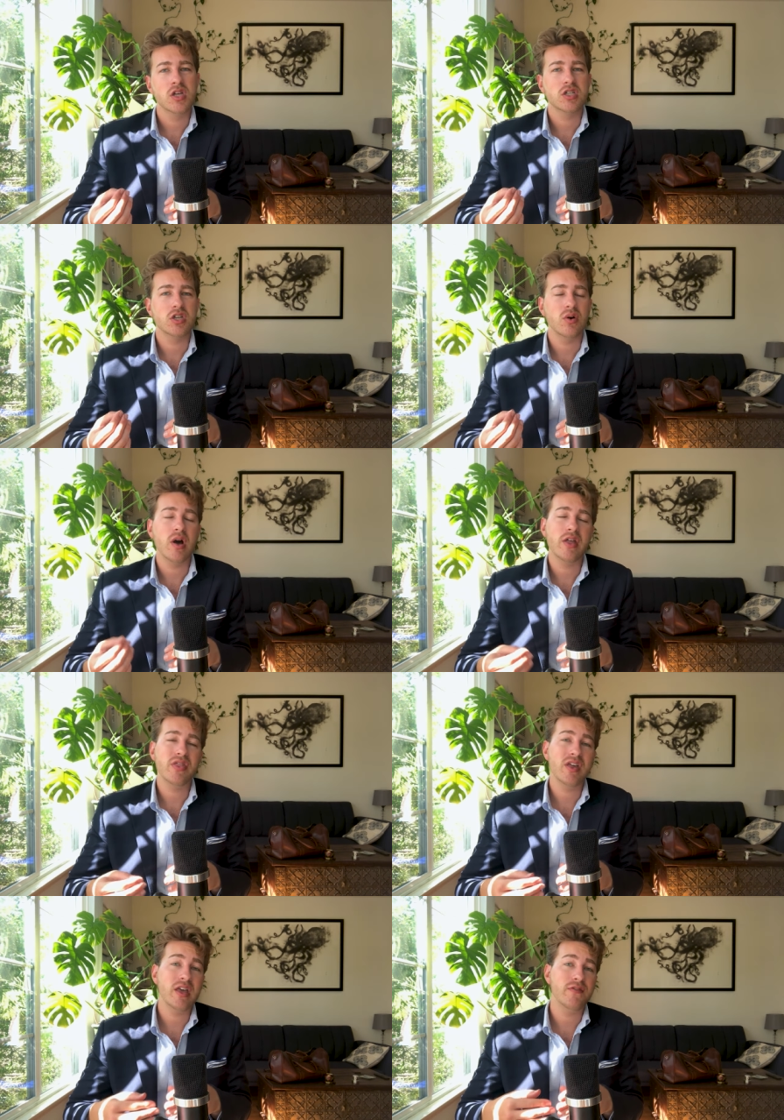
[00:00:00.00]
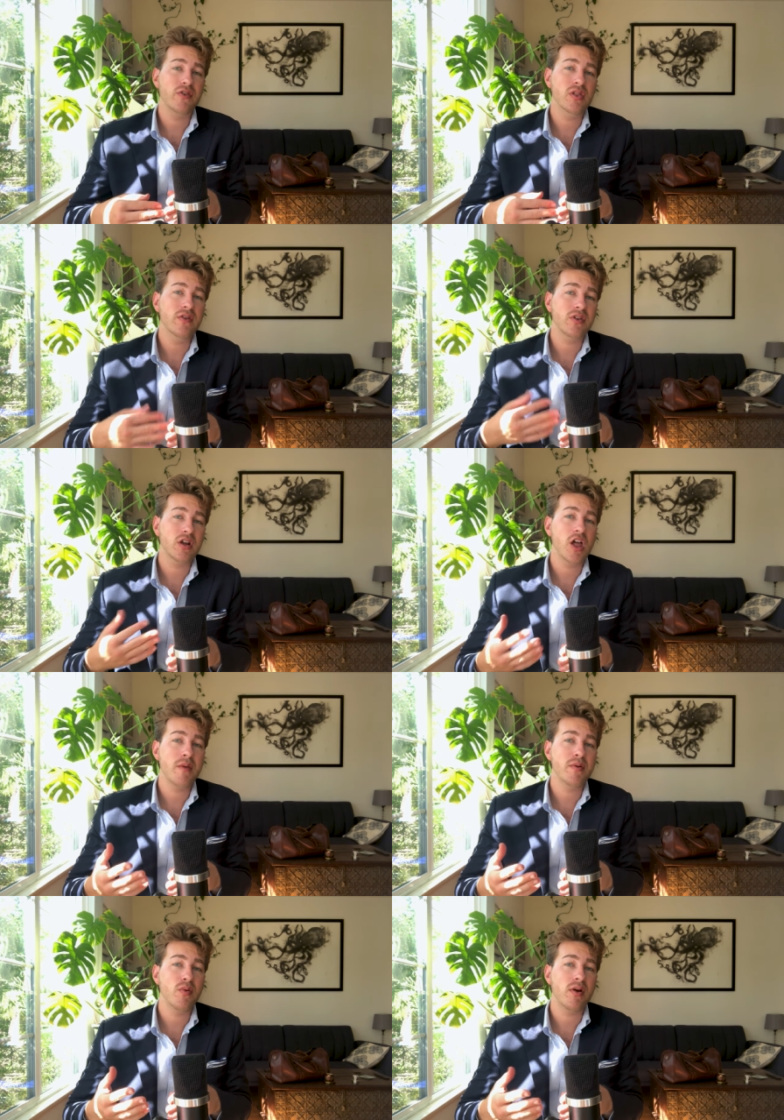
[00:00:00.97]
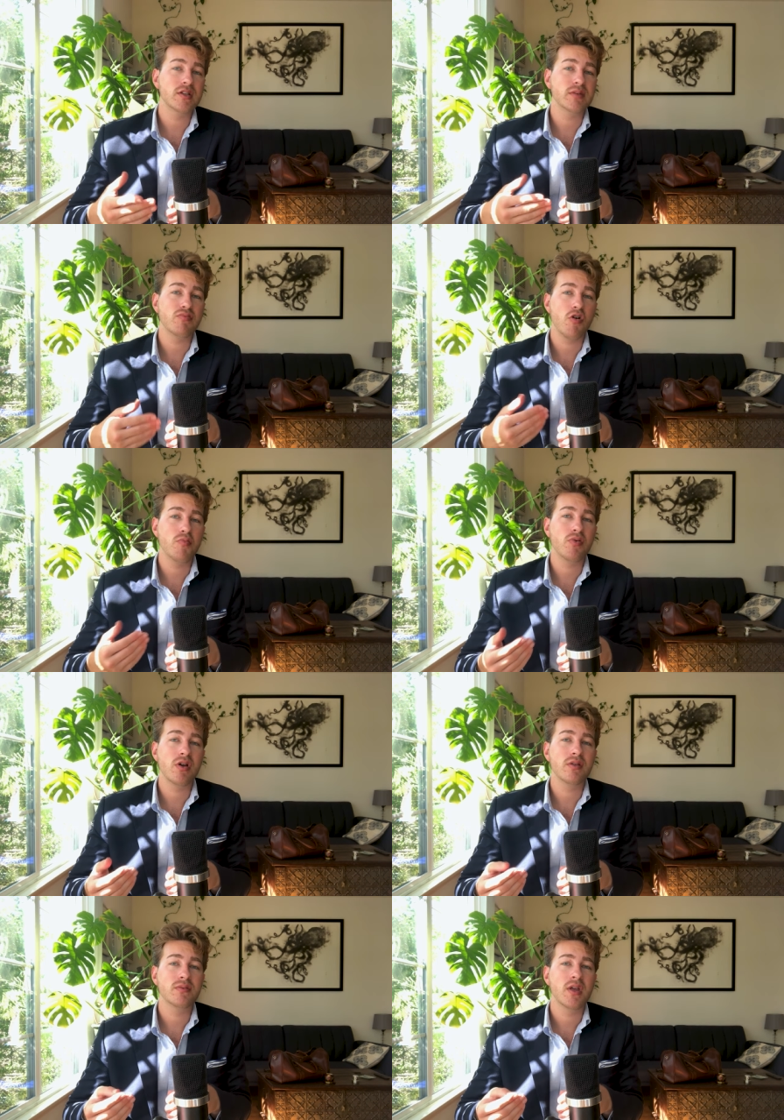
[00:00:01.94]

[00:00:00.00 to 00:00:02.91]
So I think if you live in a climate where it's appropriate,